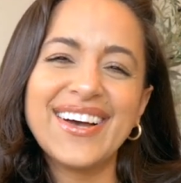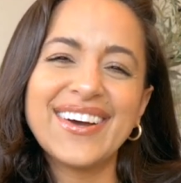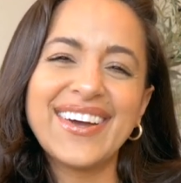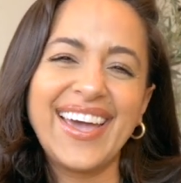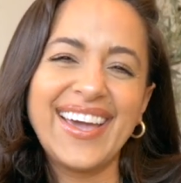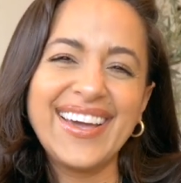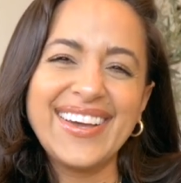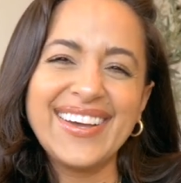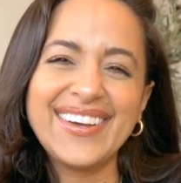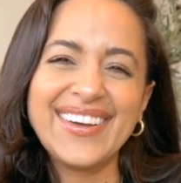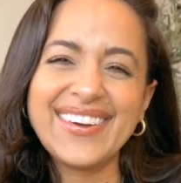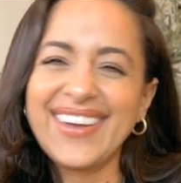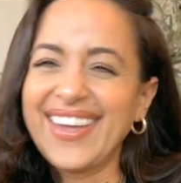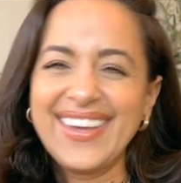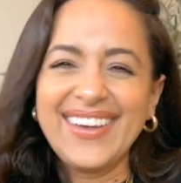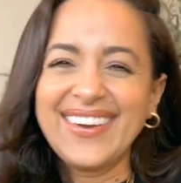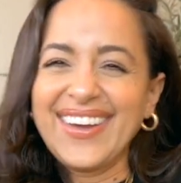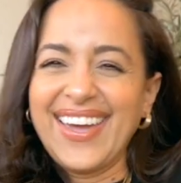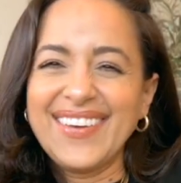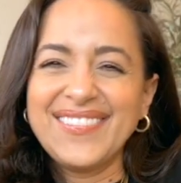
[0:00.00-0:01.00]
Okay,
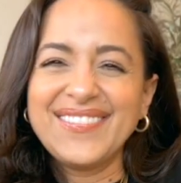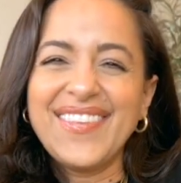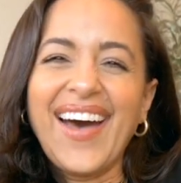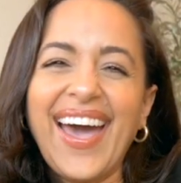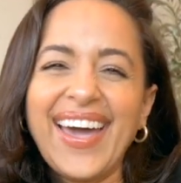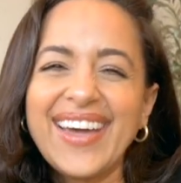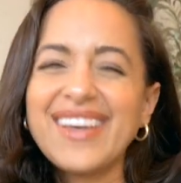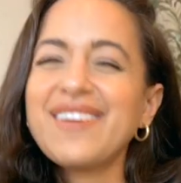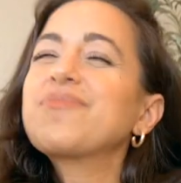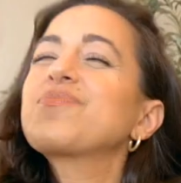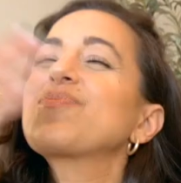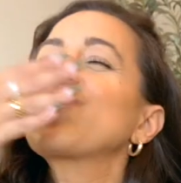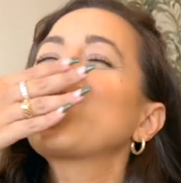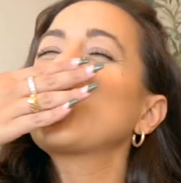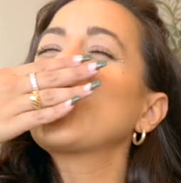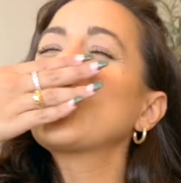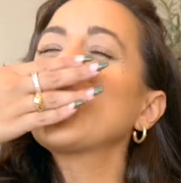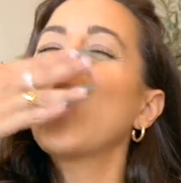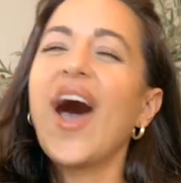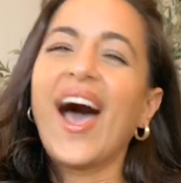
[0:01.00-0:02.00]
okay, okay, bye.
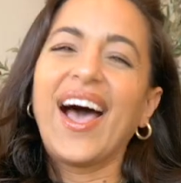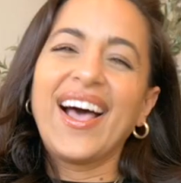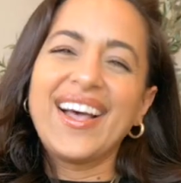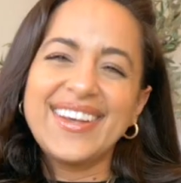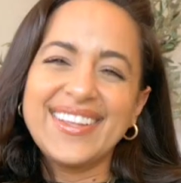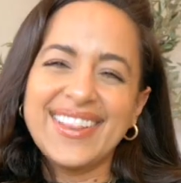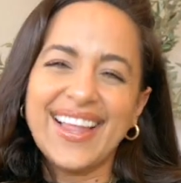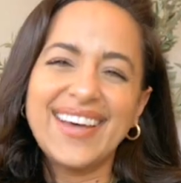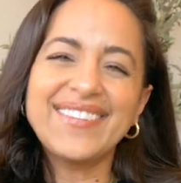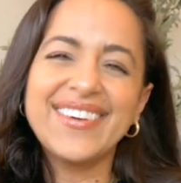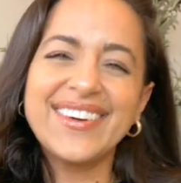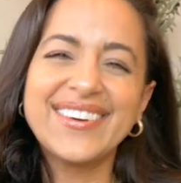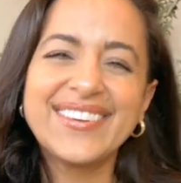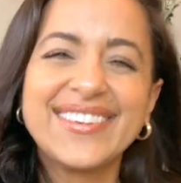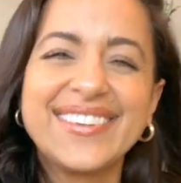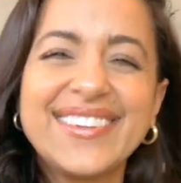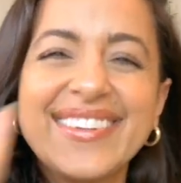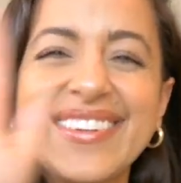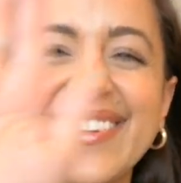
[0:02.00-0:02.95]
Mwah. Love you.